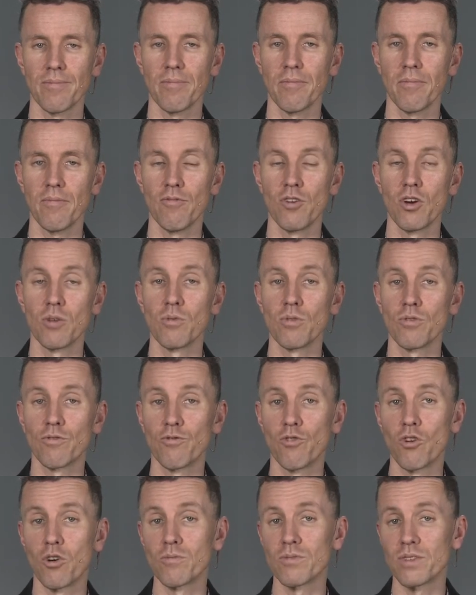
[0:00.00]
verbal
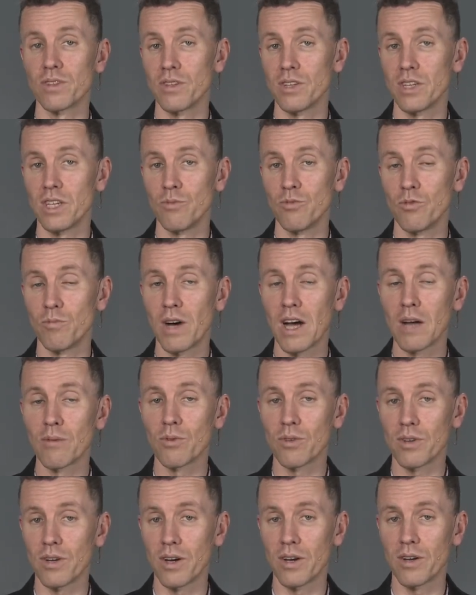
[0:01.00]
forms in the Hebrew Bible
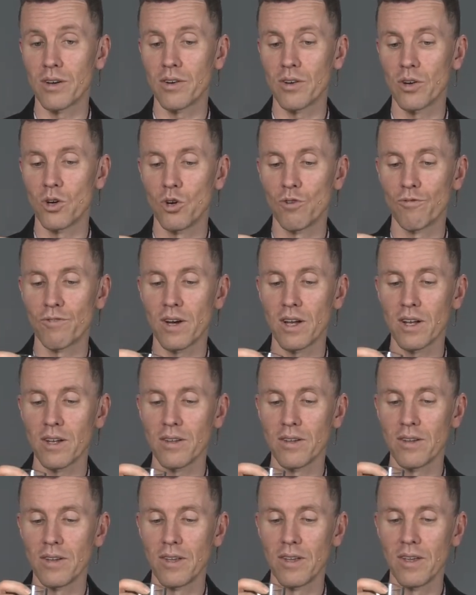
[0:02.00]
are hofal,
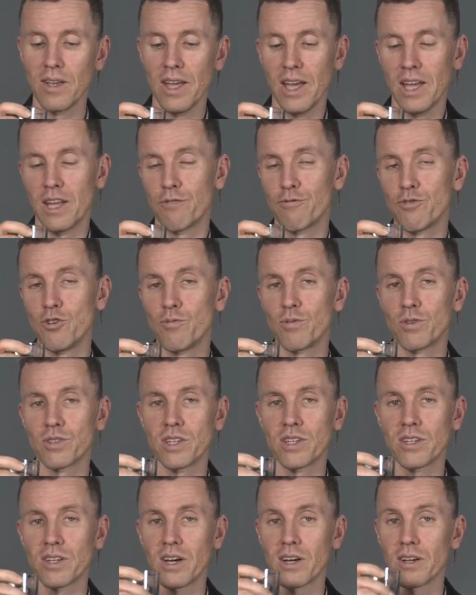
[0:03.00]
and a few
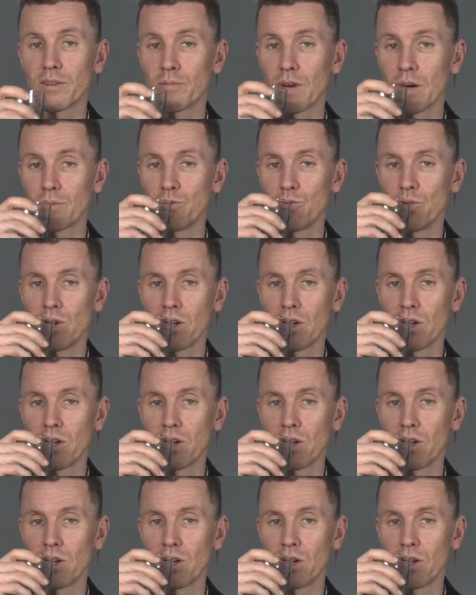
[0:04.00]
percent are apuel.